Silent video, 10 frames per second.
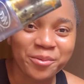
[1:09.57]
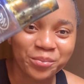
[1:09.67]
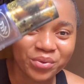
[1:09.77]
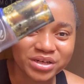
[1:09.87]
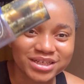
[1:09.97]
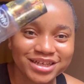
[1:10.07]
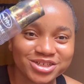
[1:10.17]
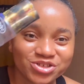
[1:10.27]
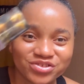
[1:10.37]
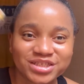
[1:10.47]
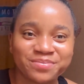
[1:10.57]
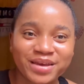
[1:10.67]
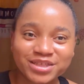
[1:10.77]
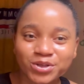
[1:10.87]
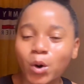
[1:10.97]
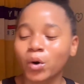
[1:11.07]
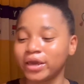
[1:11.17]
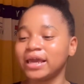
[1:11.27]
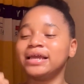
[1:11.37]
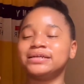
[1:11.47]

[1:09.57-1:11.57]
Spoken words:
body treatment oil.